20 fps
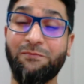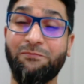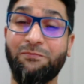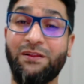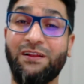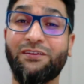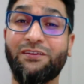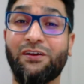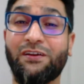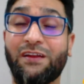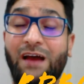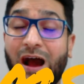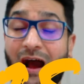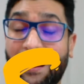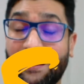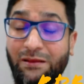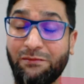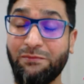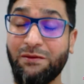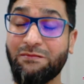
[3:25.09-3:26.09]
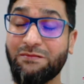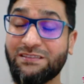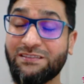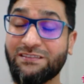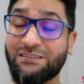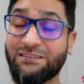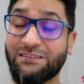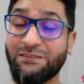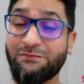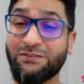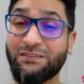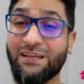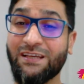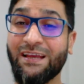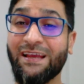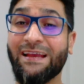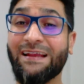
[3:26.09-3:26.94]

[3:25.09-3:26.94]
built on RDBMS systems,